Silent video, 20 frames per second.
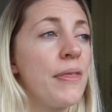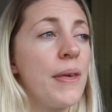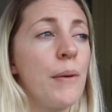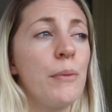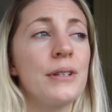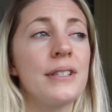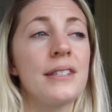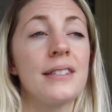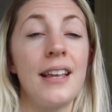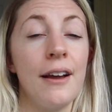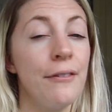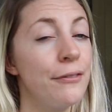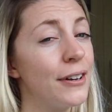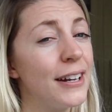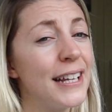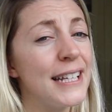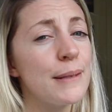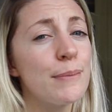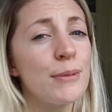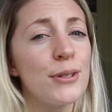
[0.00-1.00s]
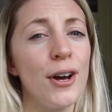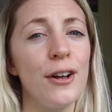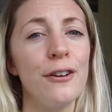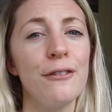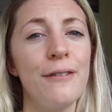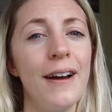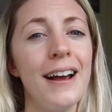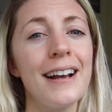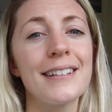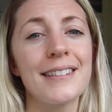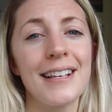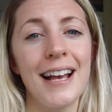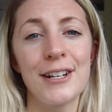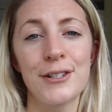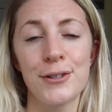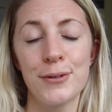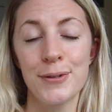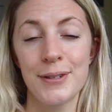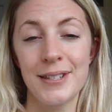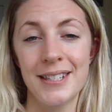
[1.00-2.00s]
There was definitely some side effects,
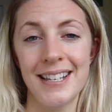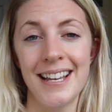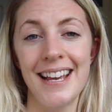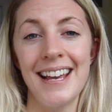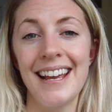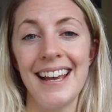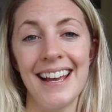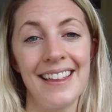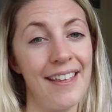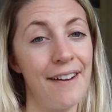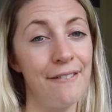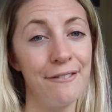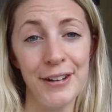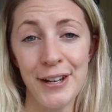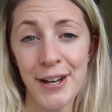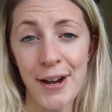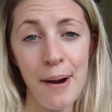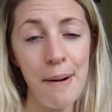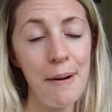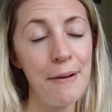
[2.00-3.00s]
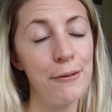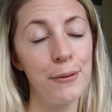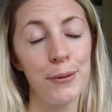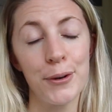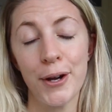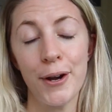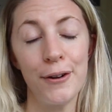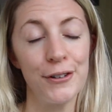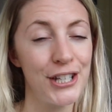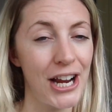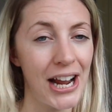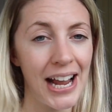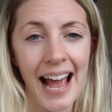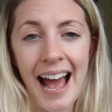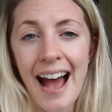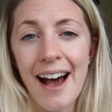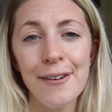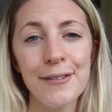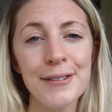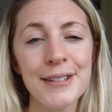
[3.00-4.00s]
as you'll see in that video if you want to go and check it
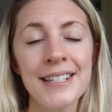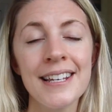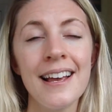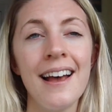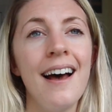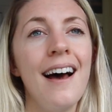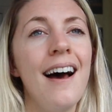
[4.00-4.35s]
out,